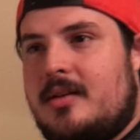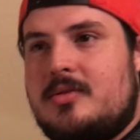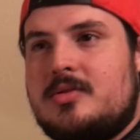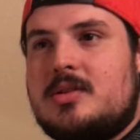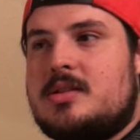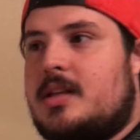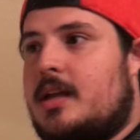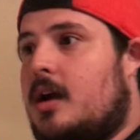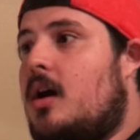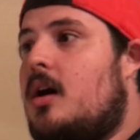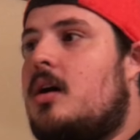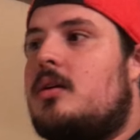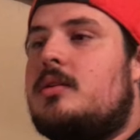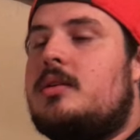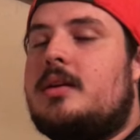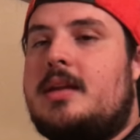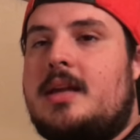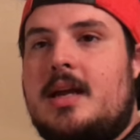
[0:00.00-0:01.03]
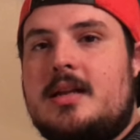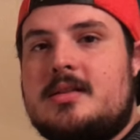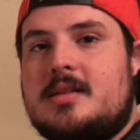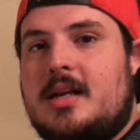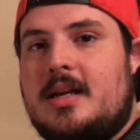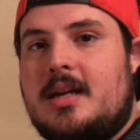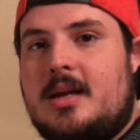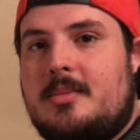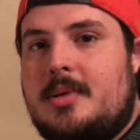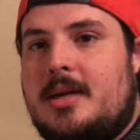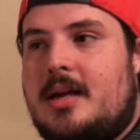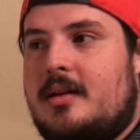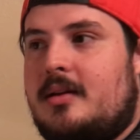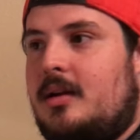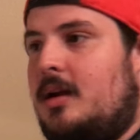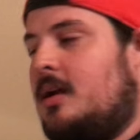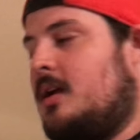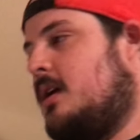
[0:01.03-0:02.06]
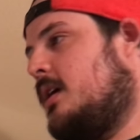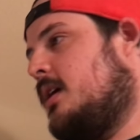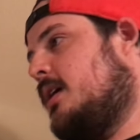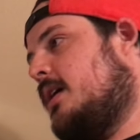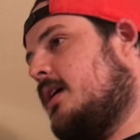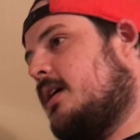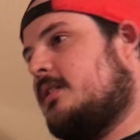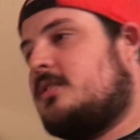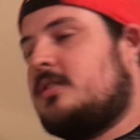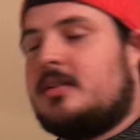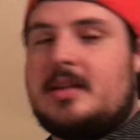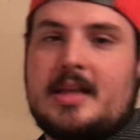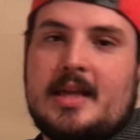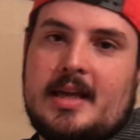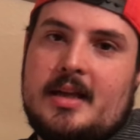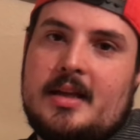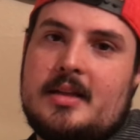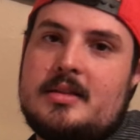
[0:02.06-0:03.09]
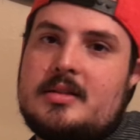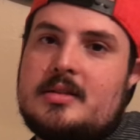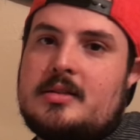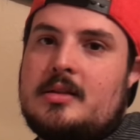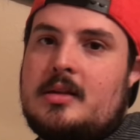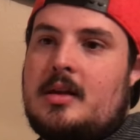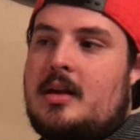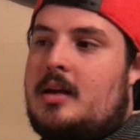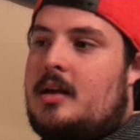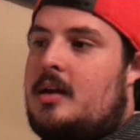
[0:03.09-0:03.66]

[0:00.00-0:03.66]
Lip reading: I was just like, oh, look, yeah, it's kind of coming out. I took the kids.